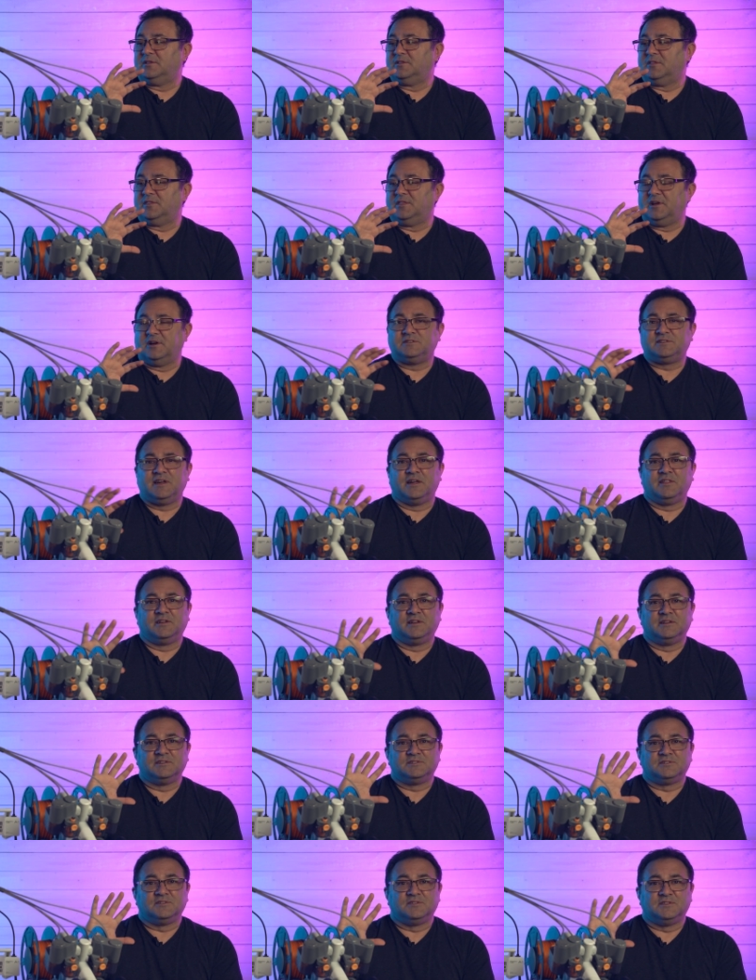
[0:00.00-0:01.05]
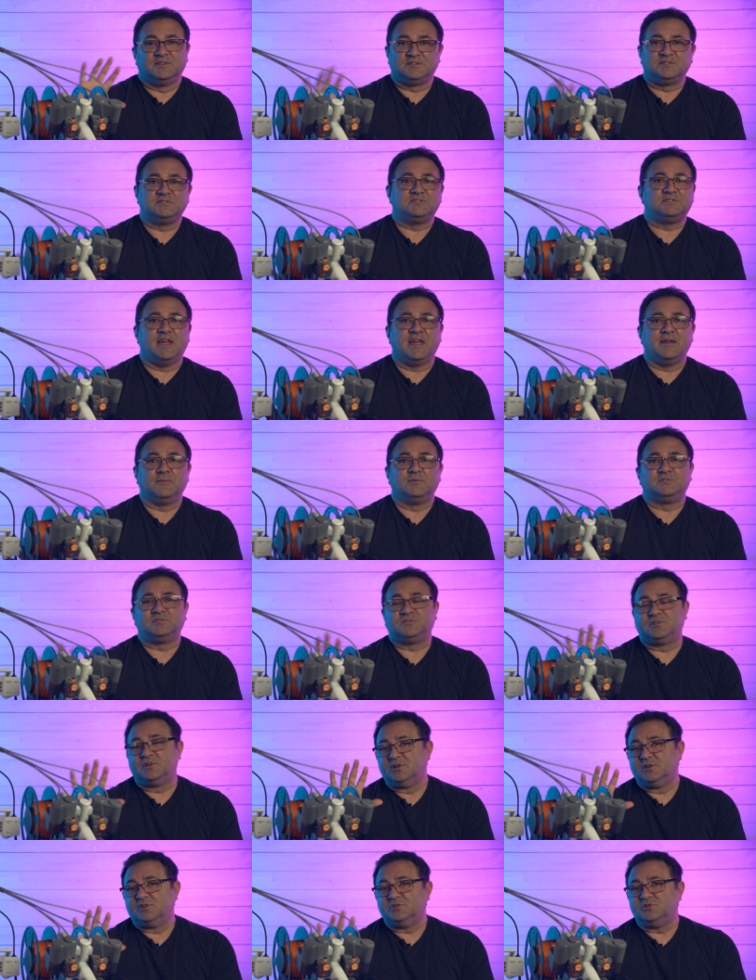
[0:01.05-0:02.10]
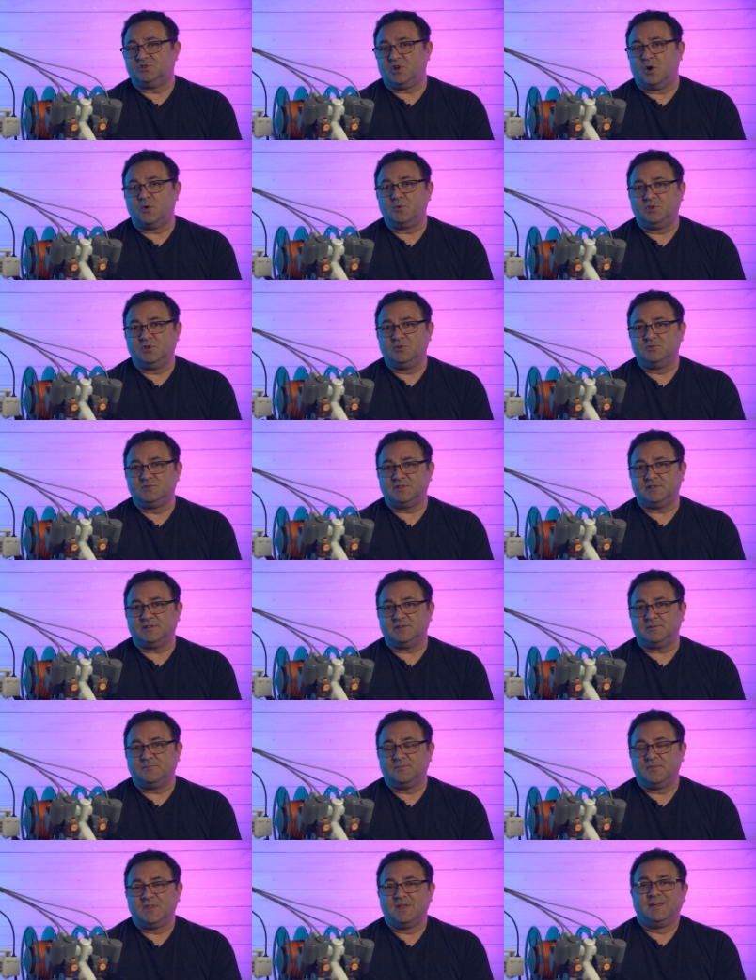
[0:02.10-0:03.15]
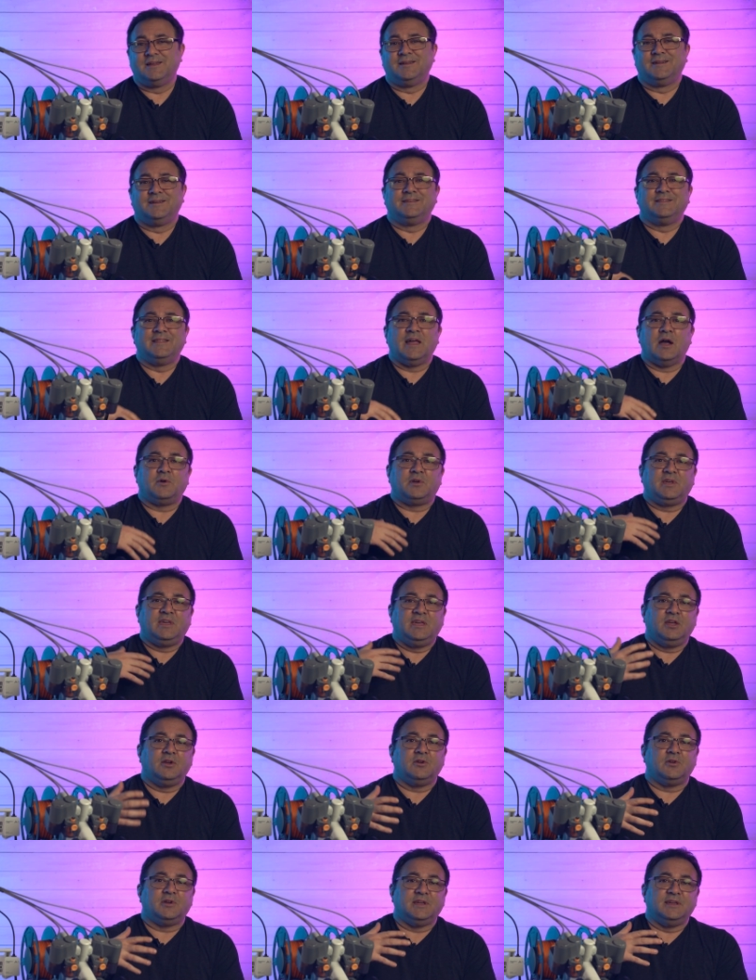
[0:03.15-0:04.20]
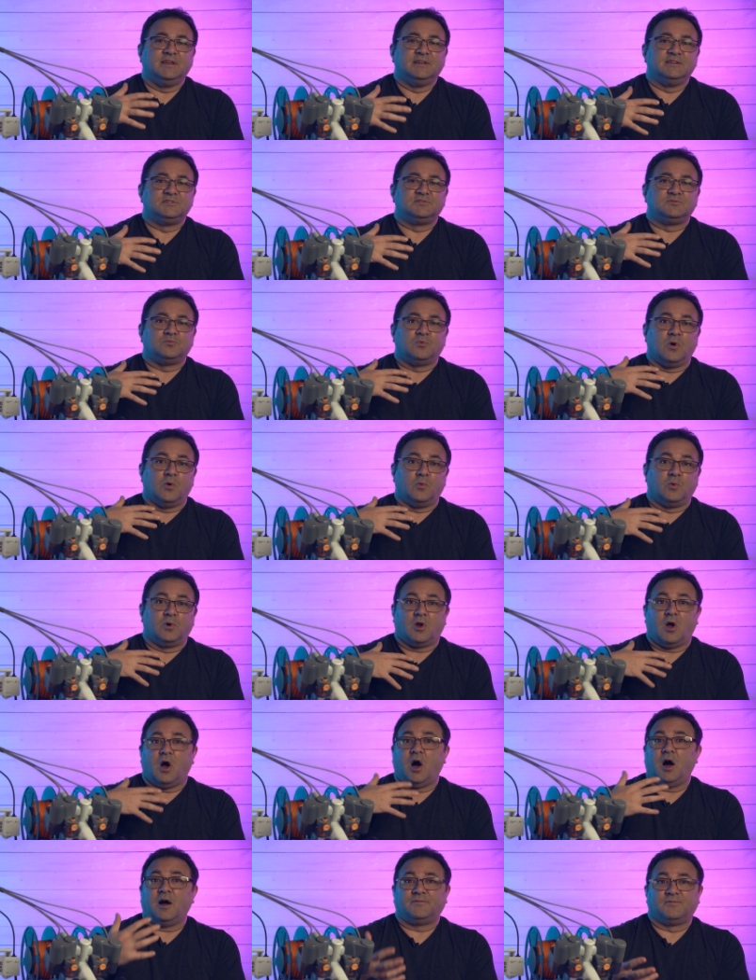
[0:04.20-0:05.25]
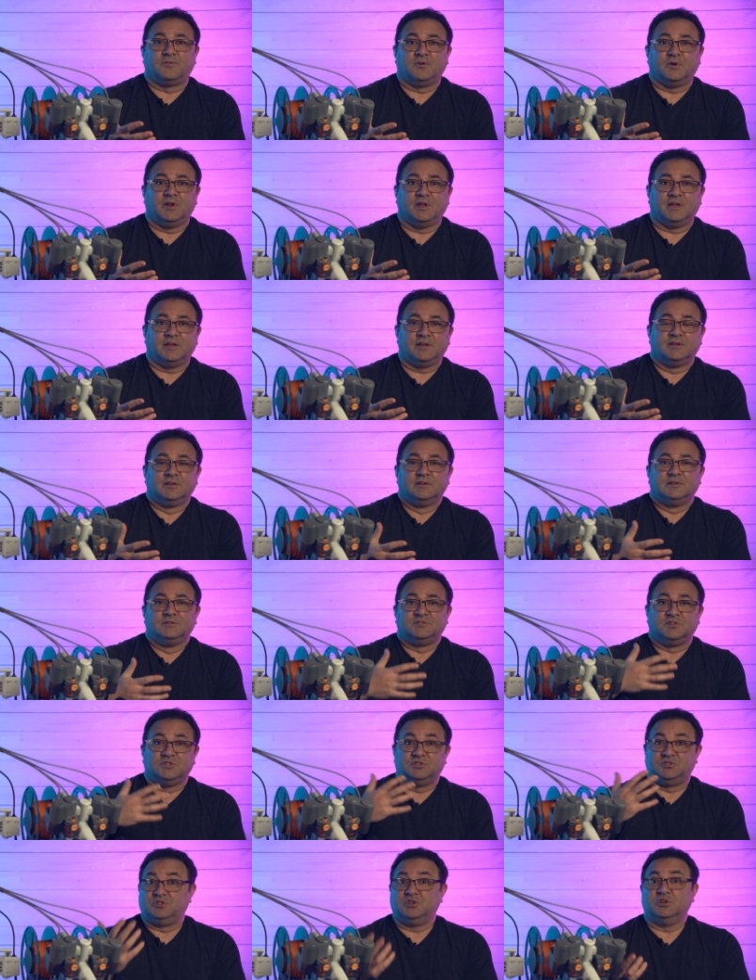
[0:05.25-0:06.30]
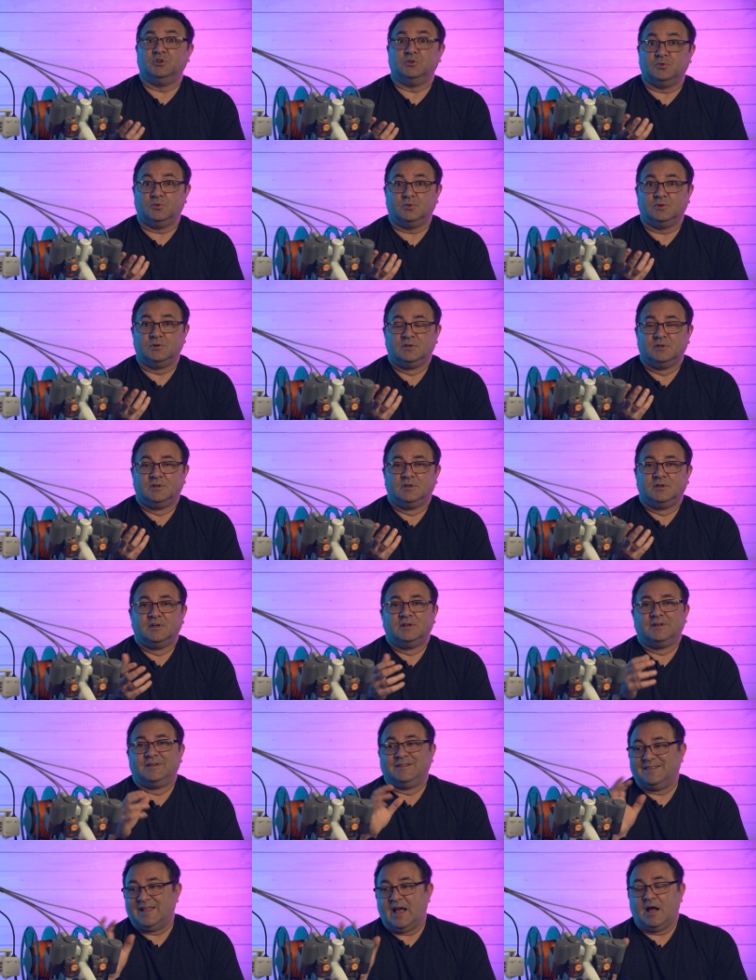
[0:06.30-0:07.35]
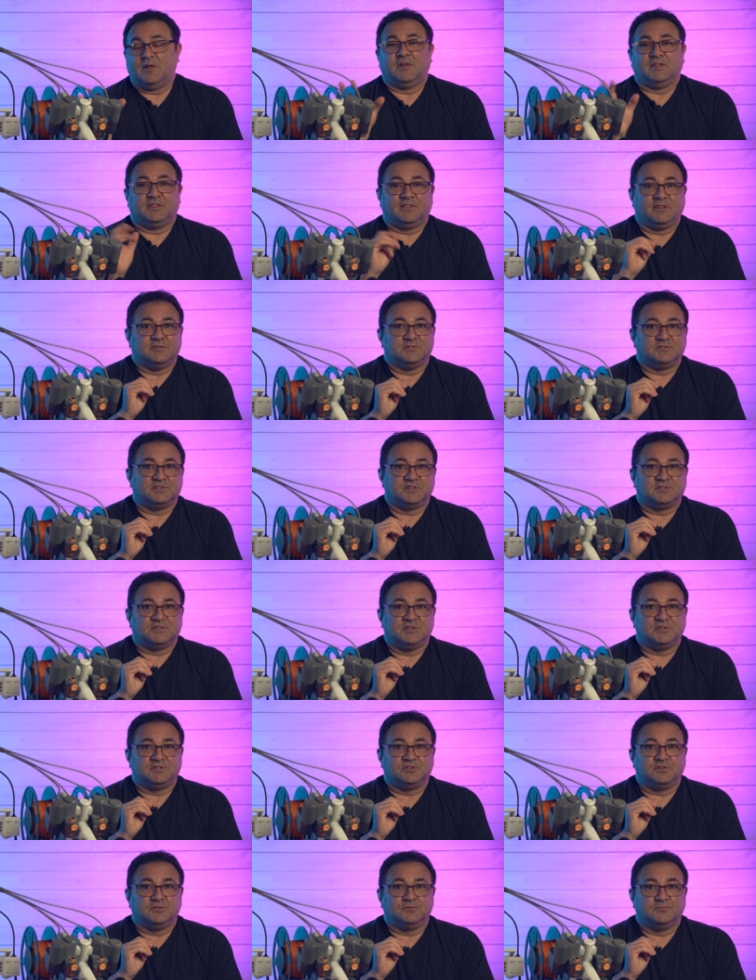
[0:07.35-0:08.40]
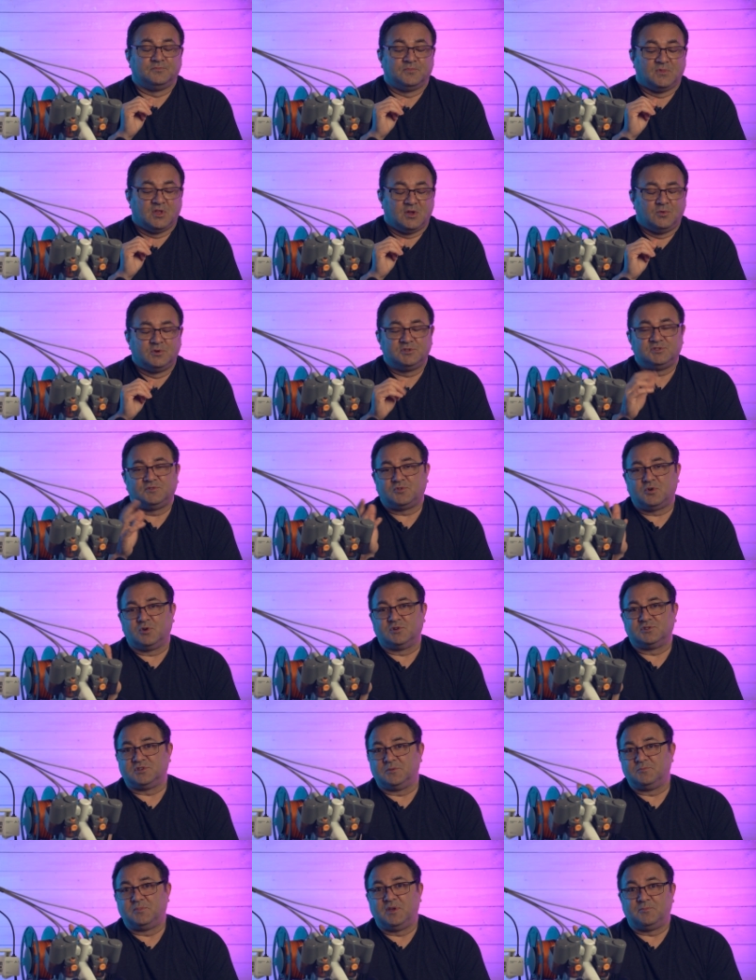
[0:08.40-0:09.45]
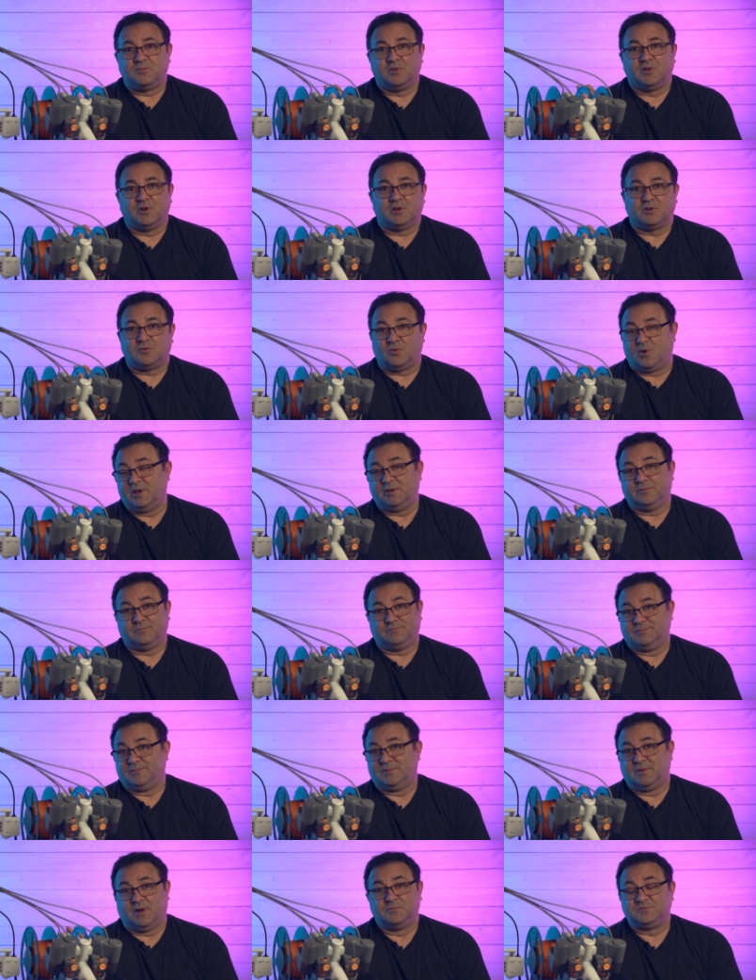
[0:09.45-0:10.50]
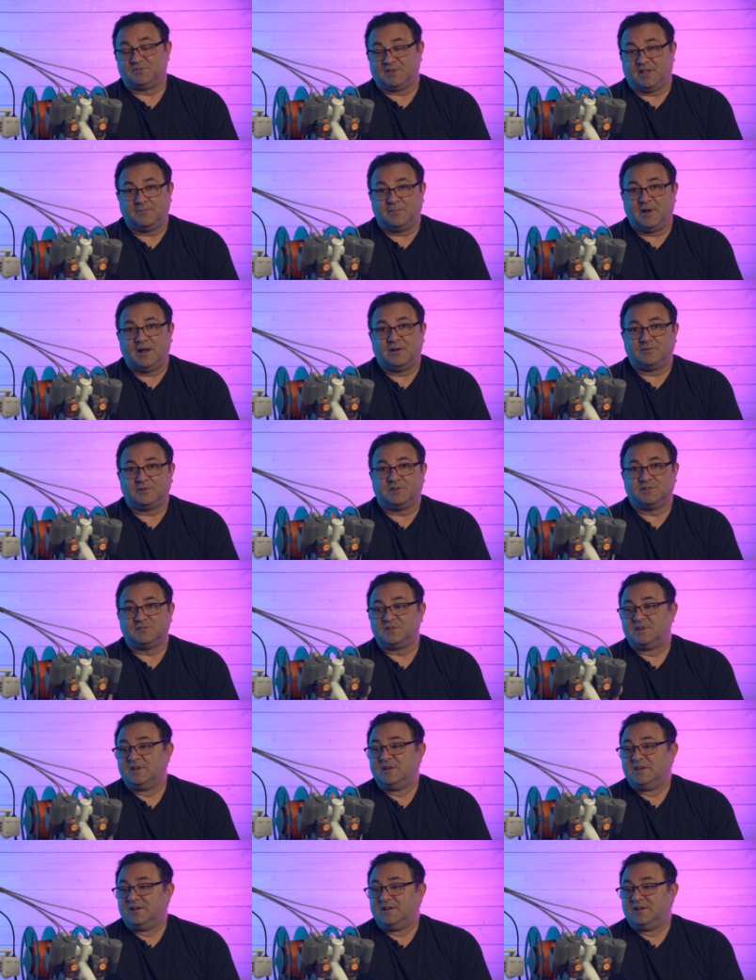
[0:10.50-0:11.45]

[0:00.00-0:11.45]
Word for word: They're telling us this is damaged, don't use it. Now here is what we're offering to do now that there's this issue, which of course some people are quite upset about because